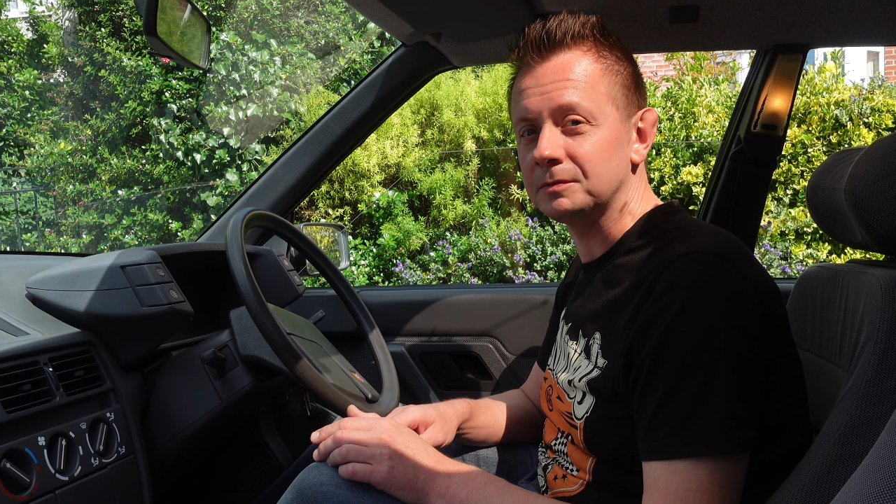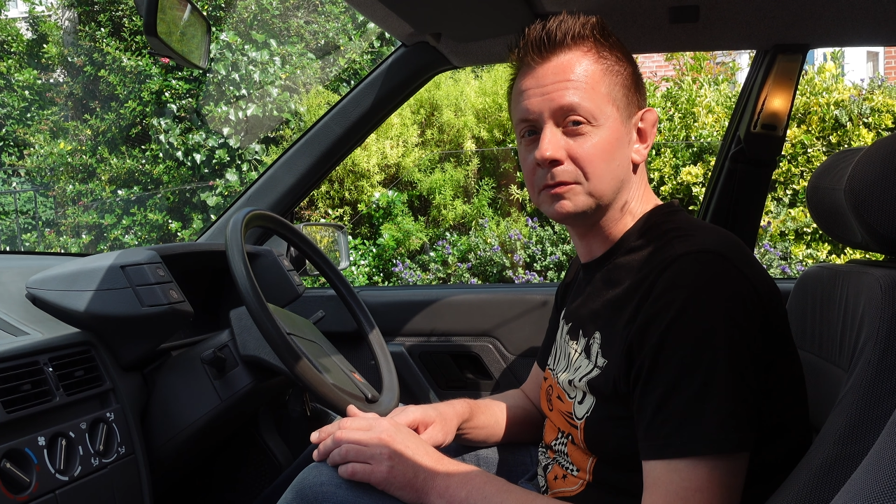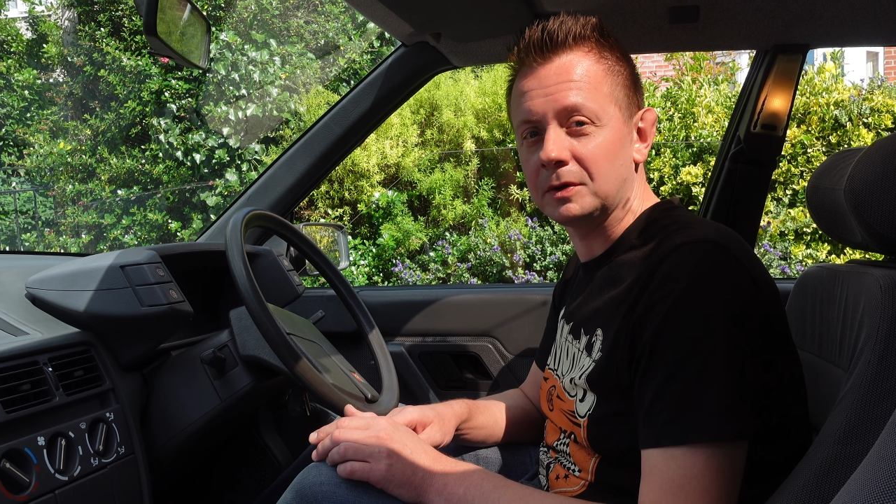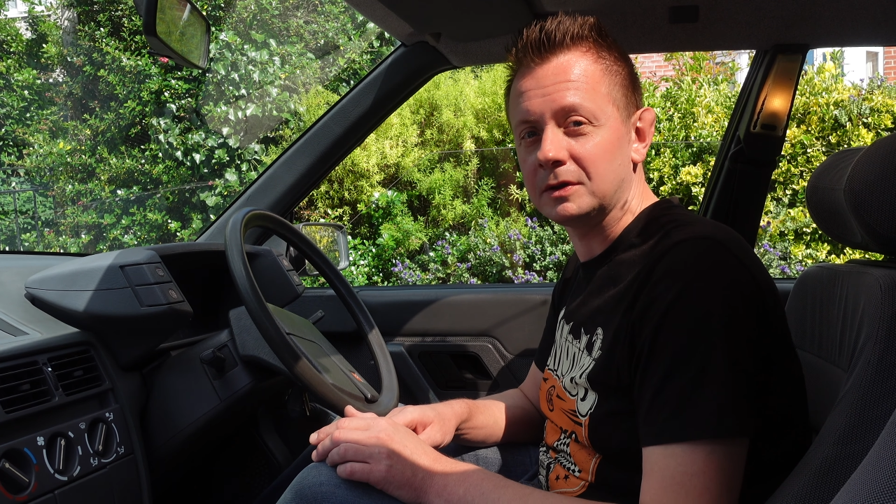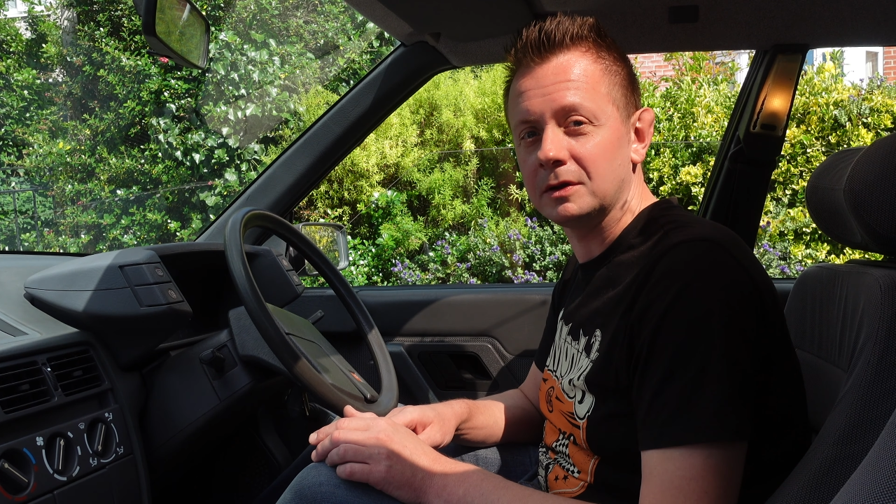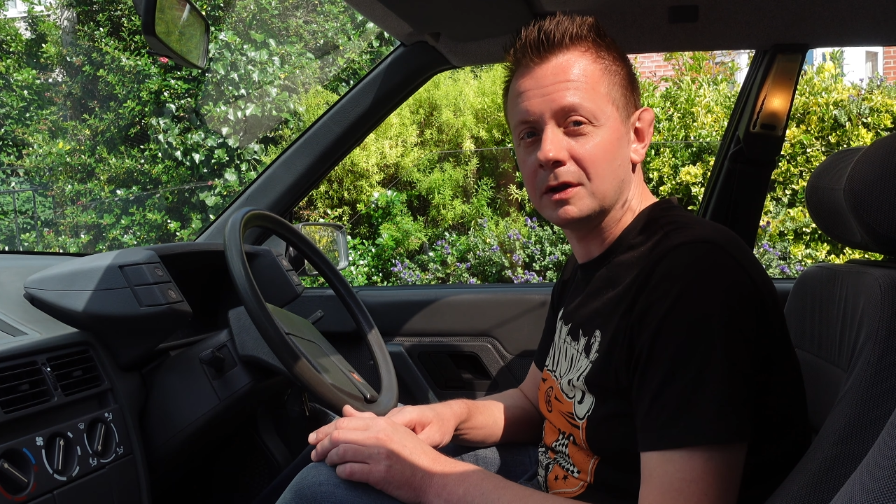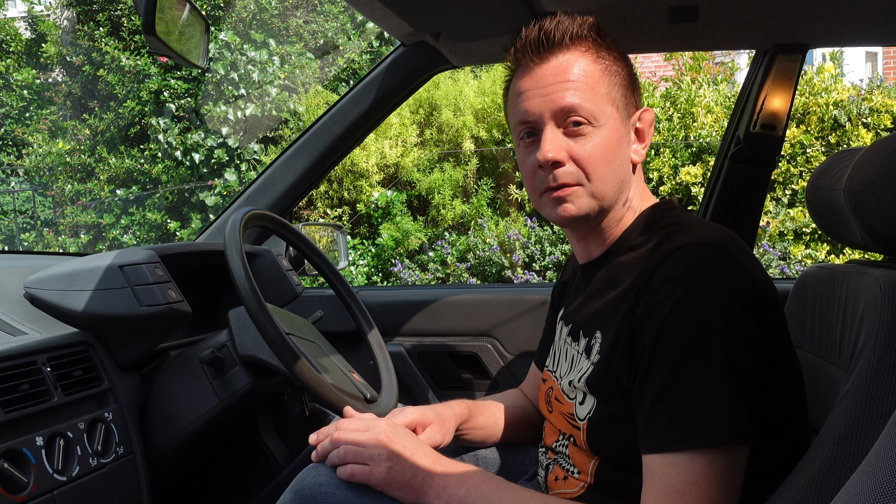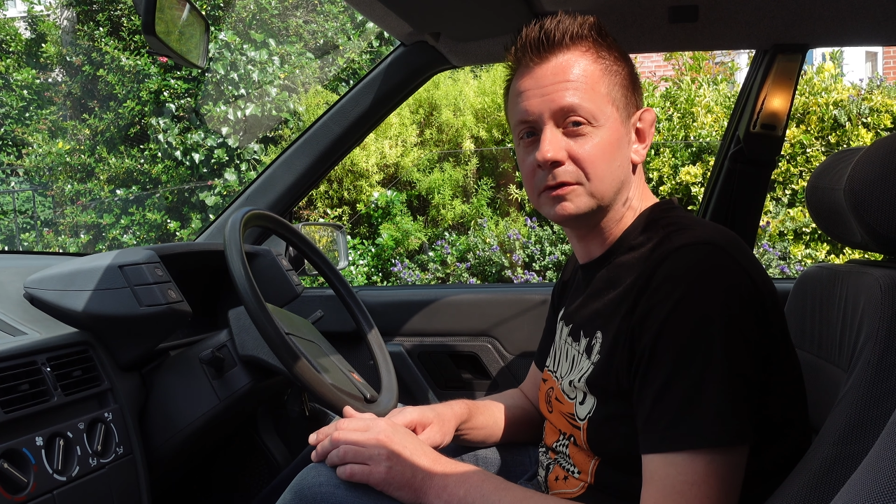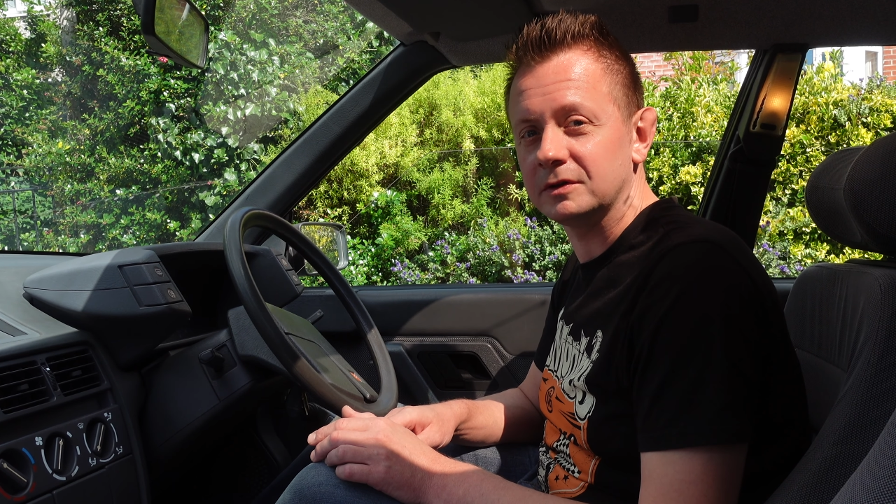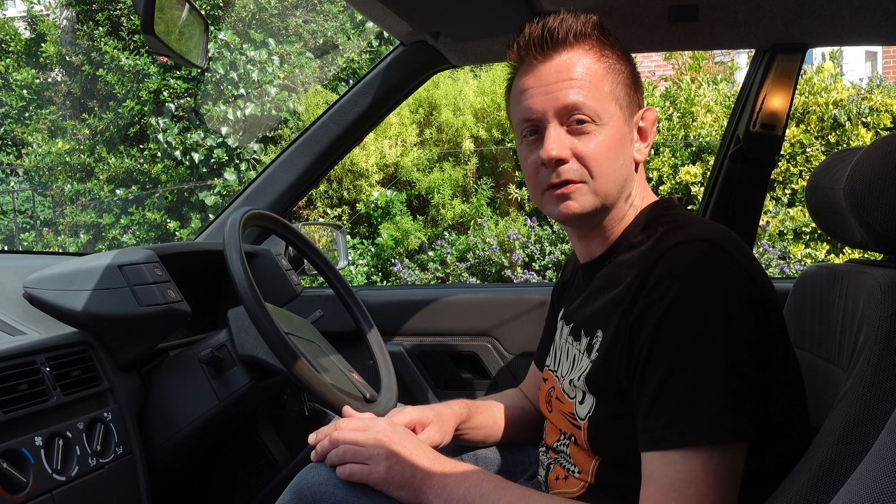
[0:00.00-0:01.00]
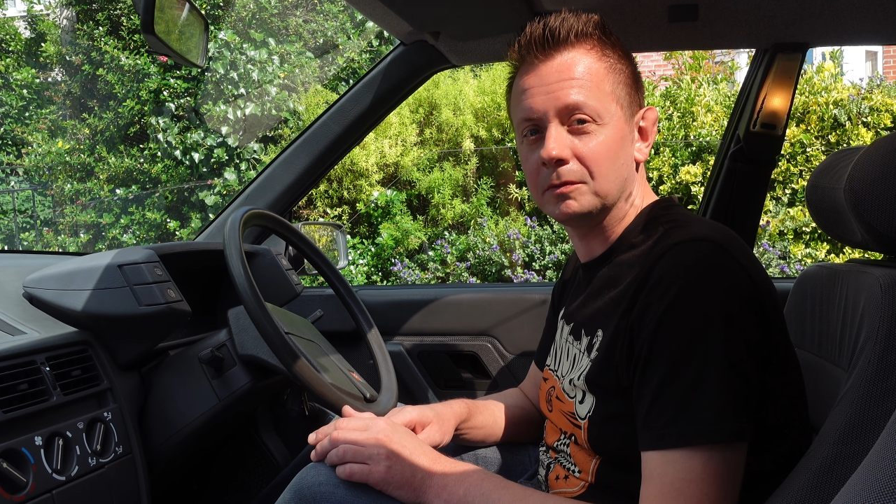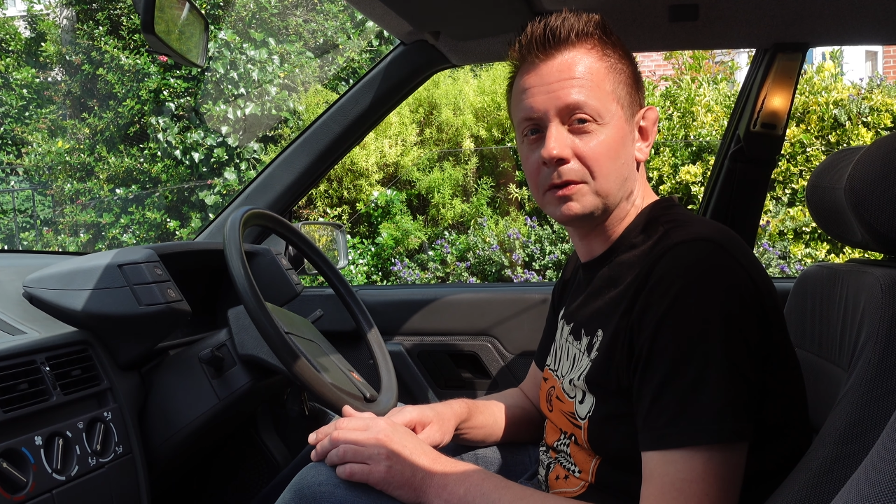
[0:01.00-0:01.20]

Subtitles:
but we don't know because they're not